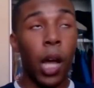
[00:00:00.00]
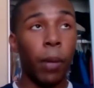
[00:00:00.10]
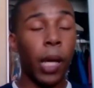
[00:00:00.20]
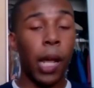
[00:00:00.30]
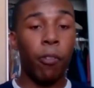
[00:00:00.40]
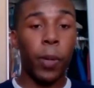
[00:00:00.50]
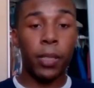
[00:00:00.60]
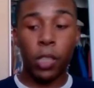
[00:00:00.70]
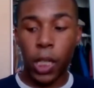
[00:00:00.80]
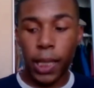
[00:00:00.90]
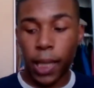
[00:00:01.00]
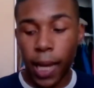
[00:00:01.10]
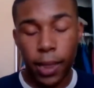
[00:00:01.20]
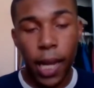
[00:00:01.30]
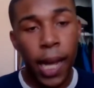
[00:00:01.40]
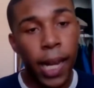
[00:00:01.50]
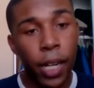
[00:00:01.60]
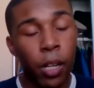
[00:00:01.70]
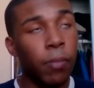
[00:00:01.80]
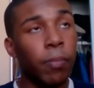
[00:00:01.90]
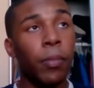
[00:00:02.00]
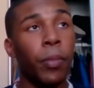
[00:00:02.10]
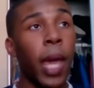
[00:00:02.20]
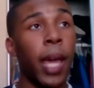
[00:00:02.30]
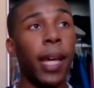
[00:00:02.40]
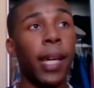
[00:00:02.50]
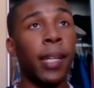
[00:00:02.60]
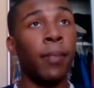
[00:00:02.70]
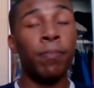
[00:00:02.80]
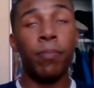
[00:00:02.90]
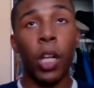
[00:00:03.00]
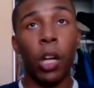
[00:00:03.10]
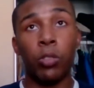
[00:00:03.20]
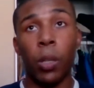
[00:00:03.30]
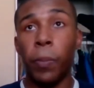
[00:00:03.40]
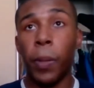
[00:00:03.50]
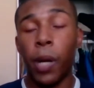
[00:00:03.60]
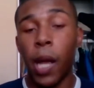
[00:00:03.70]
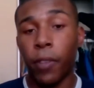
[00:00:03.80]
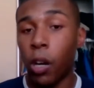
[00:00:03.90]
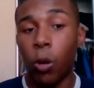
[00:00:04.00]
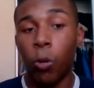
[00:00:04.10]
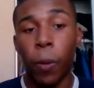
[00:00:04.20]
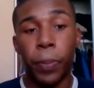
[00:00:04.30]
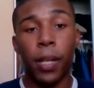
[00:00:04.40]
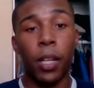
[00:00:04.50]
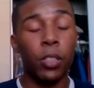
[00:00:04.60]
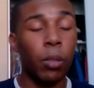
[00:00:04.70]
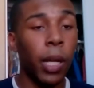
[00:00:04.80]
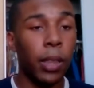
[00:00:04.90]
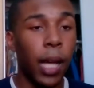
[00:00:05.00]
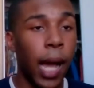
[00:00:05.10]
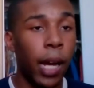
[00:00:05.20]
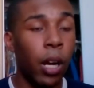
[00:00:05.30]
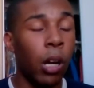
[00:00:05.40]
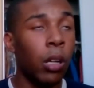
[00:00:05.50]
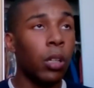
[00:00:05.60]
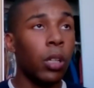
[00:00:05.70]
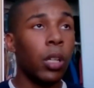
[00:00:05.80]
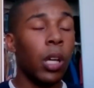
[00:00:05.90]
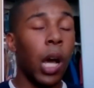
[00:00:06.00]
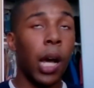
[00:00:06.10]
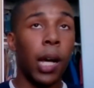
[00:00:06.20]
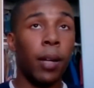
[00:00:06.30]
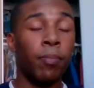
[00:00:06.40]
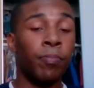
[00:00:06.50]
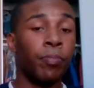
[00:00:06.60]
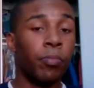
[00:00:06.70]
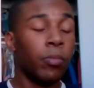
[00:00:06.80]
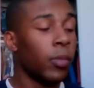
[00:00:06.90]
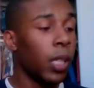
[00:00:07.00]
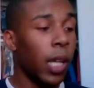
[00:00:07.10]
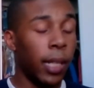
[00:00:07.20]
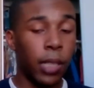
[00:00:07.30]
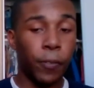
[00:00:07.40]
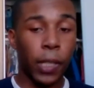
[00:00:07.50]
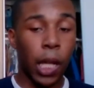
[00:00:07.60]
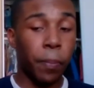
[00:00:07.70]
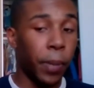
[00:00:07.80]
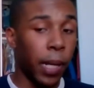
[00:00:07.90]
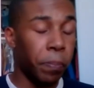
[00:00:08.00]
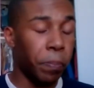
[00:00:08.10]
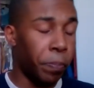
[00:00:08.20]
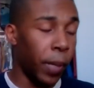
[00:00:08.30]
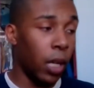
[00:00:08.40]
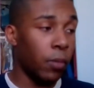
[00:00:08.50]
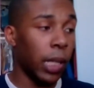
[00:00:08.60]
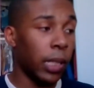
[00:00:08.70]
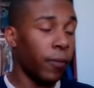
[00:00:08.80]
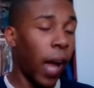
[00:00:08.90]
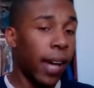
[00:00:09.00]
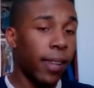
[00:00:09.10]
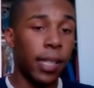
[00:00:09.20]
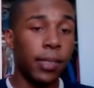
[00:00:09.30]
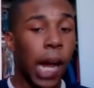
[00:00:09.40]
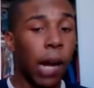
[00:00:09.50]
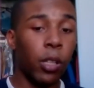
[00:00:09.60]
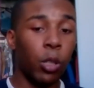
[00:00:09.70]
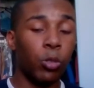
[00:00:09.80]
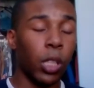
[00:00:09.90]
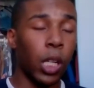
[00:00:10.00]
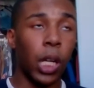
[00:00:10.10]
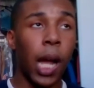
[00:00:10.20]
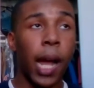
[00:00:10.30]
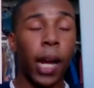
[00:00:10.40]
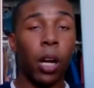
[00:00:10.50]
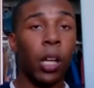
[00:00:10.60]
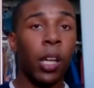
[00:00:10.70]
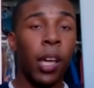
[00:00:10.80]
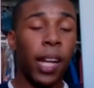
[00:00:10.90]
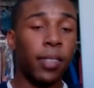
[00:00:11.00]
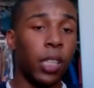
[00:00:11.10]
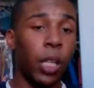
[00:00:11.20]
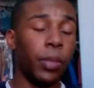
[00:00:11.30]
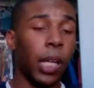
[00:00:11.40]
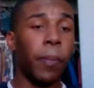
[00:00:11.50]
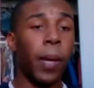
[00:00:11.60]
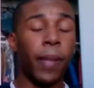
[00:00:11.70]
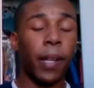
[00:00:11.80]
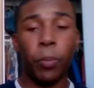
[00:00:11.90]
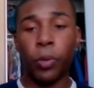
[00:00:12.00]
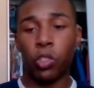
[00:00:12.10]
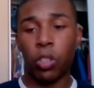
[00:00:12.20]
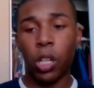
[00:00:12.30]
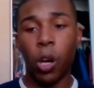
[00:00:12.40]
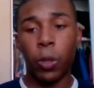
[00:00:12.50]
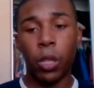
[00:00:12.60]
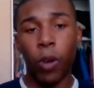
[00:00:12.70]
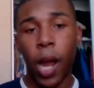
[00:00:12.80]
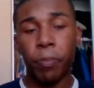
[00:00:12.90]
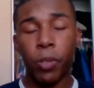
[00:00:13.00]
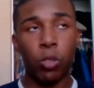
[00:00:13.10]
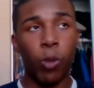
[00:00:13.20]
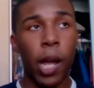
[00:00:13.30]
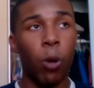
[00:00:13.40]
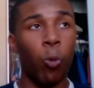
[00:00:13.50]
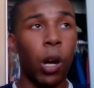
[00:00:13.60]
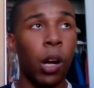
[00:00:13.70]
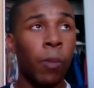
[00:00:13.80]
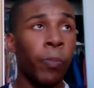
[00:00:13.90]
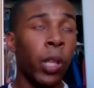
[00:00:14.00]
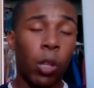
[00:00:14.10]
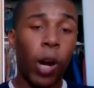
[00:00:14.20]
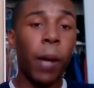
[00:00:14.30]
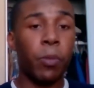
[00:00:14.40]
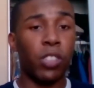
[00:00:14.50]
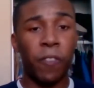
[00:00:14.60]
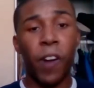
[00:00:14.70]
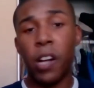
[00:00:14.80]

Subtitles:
Not everybody's gonna like the hire, and, you know, some people are gonna have their own opinions about the hire, and stuff like that. But being objective, I think Tyronn Lue's a good hire. And it seems like maybe the Clippers are trying to go with the Raptors route, where Raptors, they